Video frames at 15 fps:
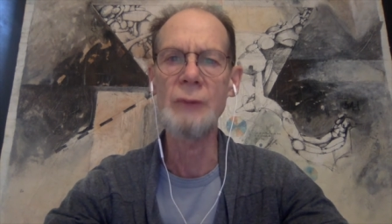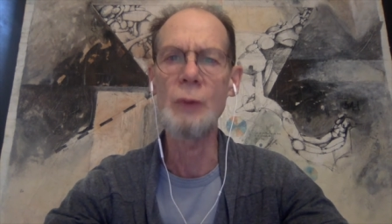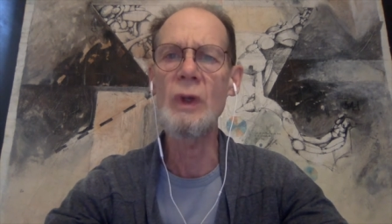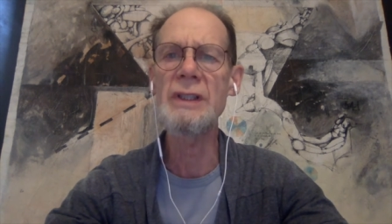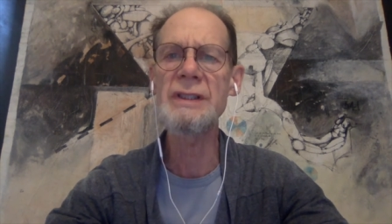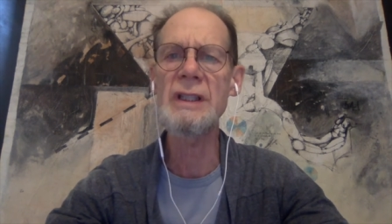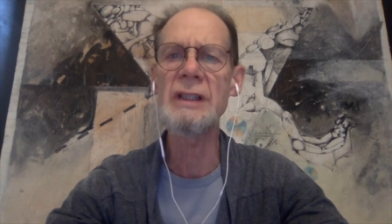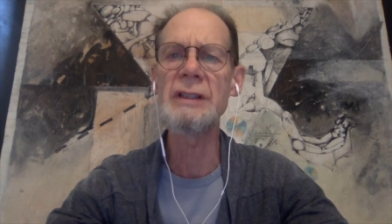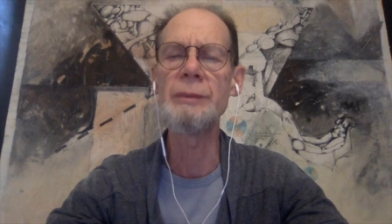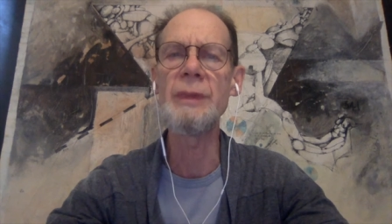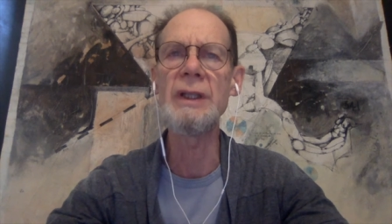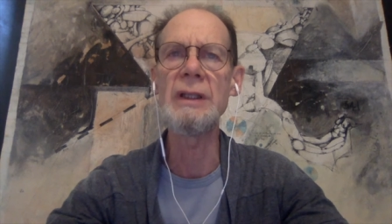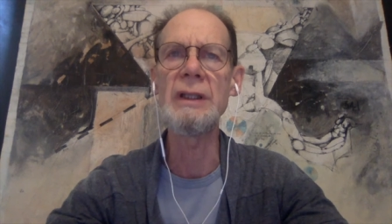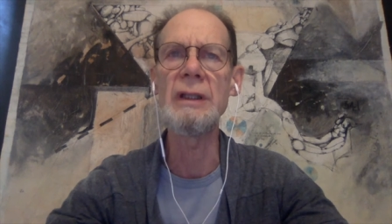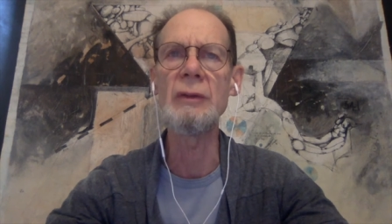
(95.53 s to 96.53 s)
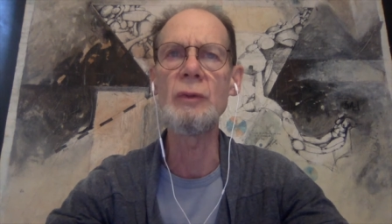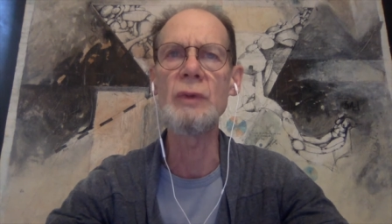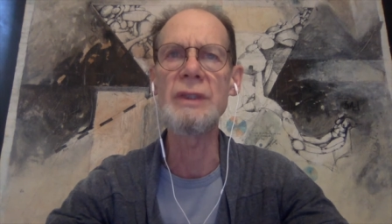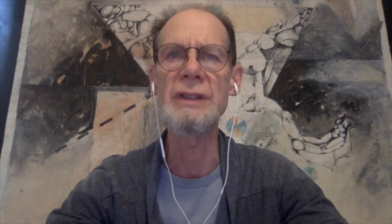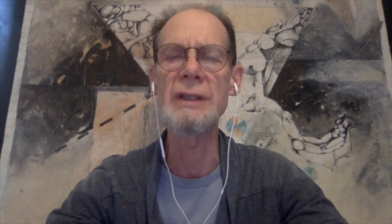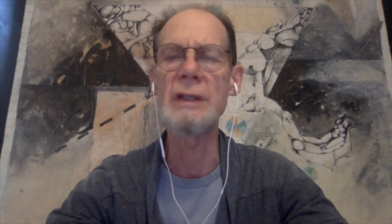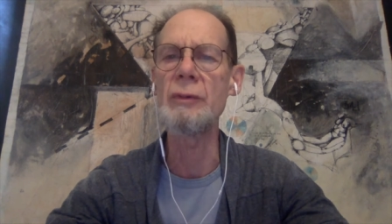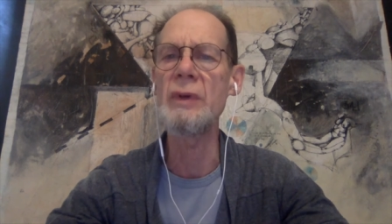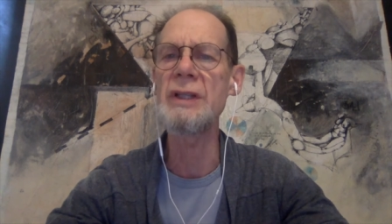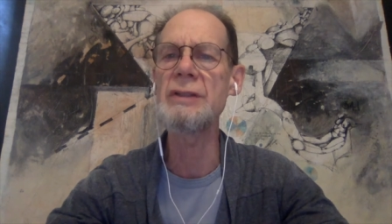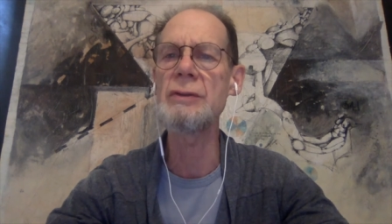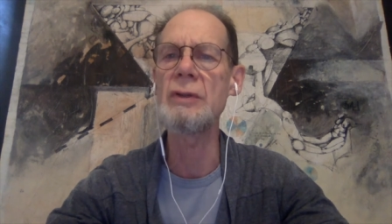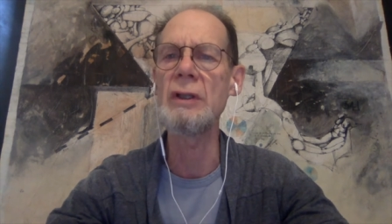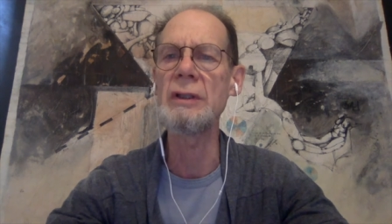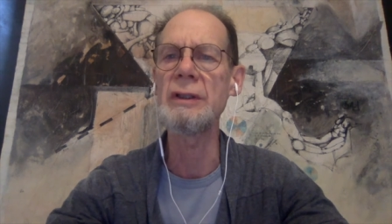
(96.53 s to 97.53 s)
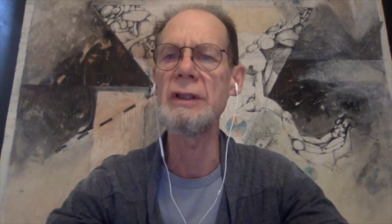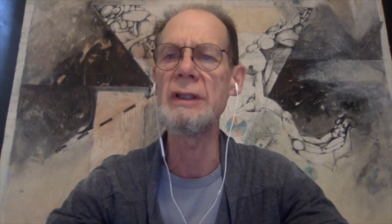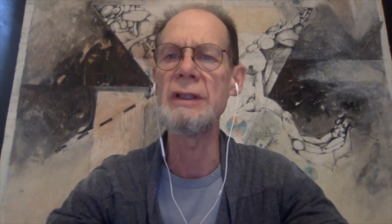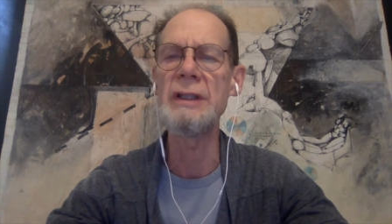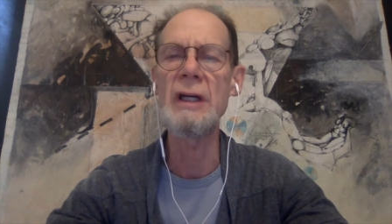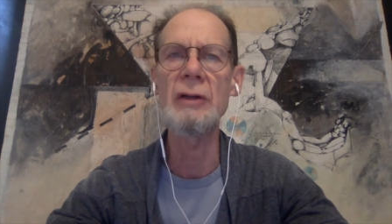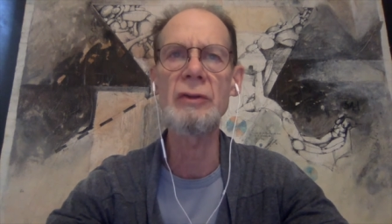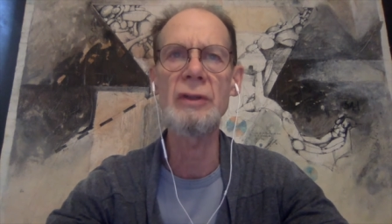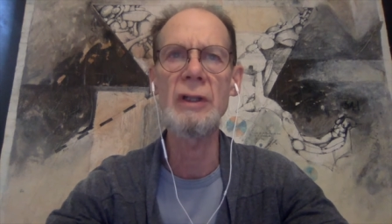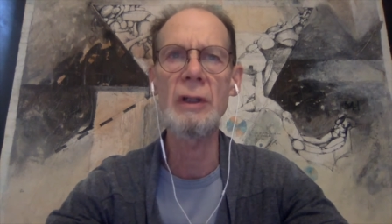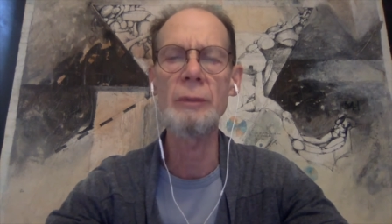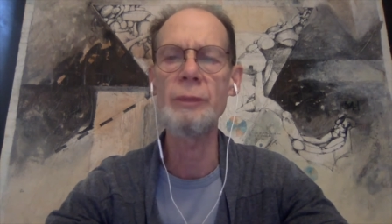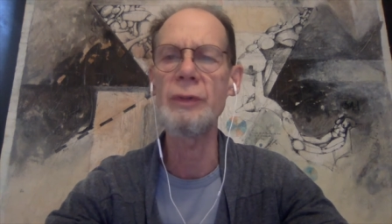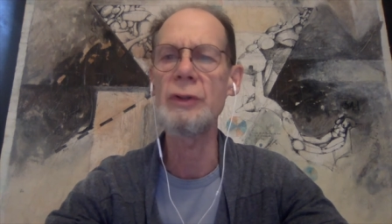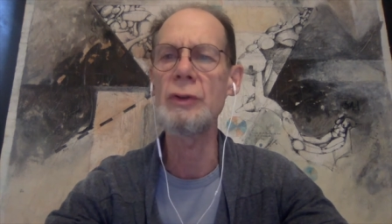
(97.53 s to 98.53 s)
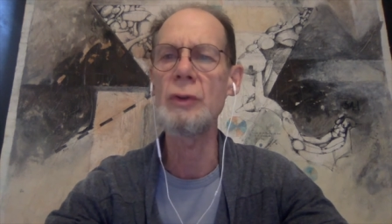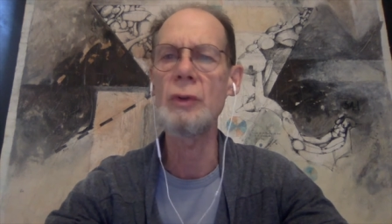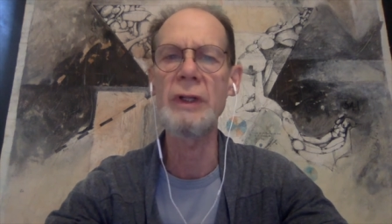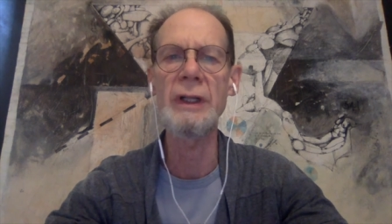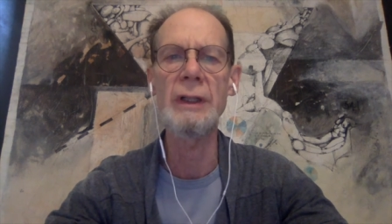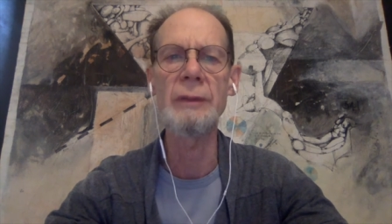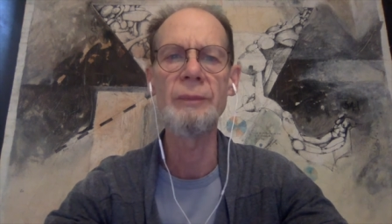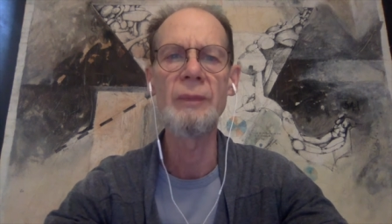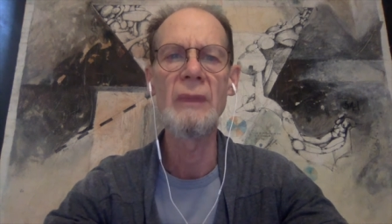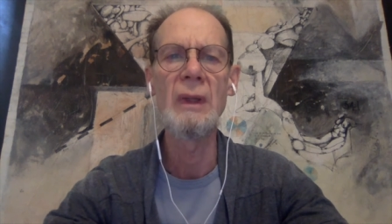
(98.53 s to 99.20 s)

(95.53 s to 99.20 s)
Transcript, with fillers: One such meeting was in a restaurant in downtown Pretoria